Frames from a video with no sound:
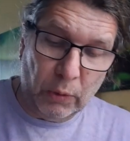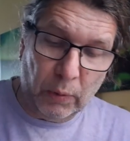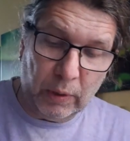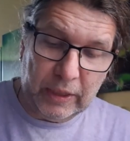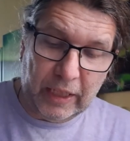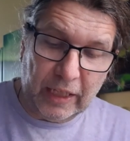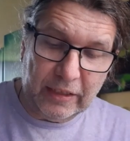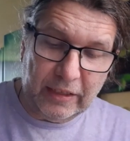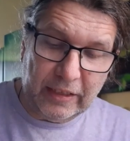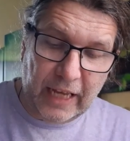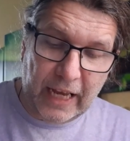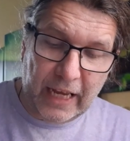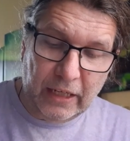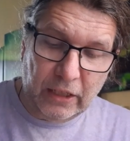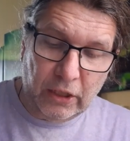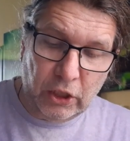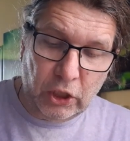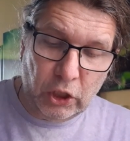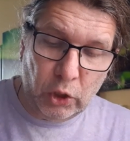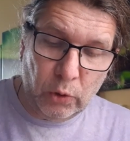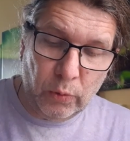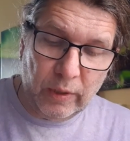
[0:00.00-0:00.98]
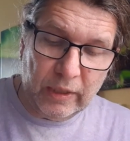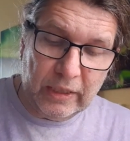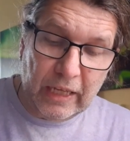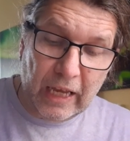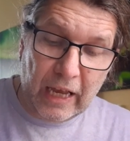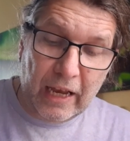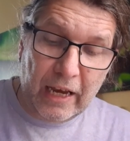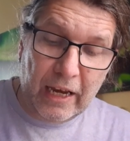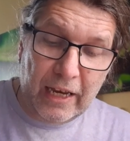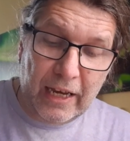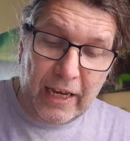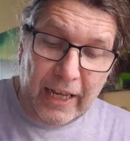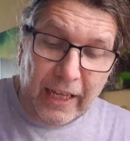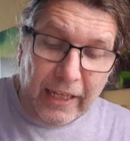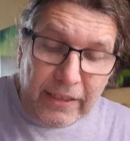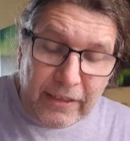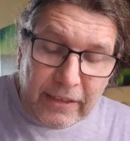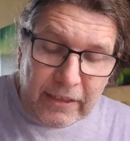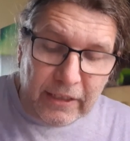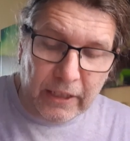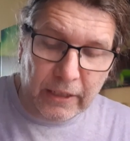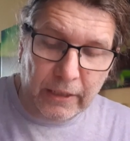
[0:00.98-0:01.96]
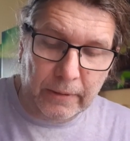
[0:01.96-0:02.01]
what they're saying to you is
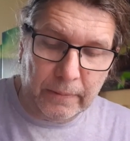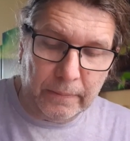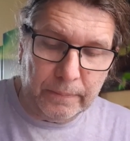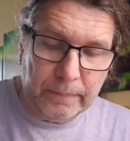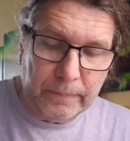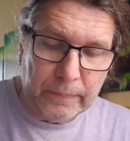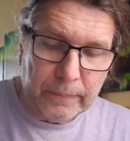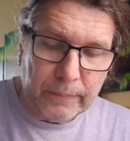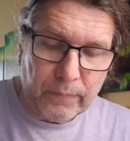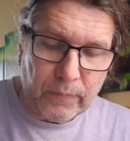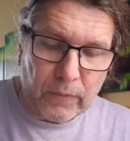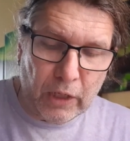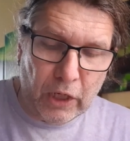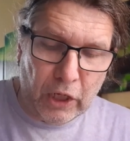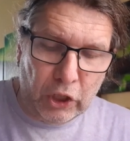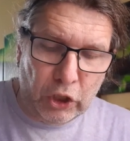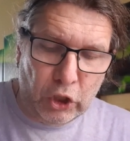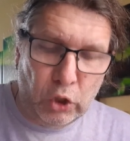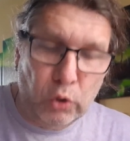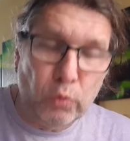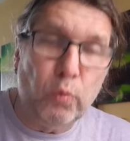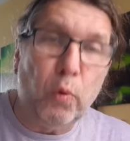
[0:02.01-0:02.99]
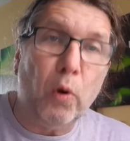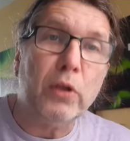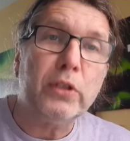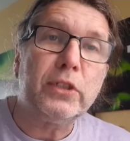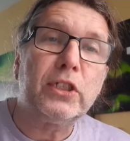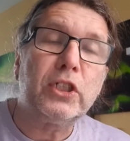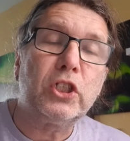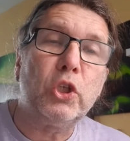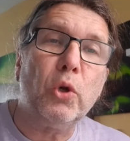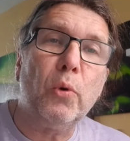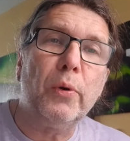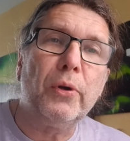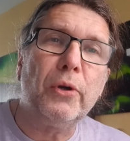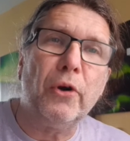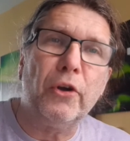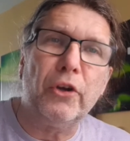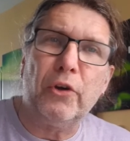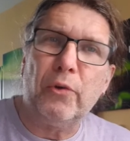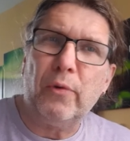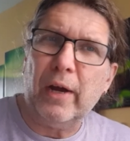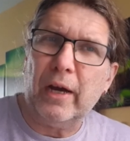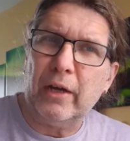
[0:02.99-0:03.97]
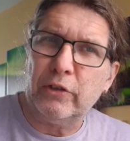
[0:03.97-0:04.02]
listen to what's going on
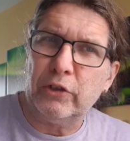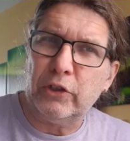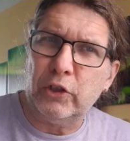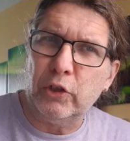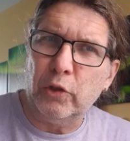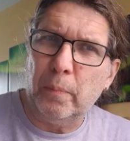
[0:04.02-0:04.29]
around you.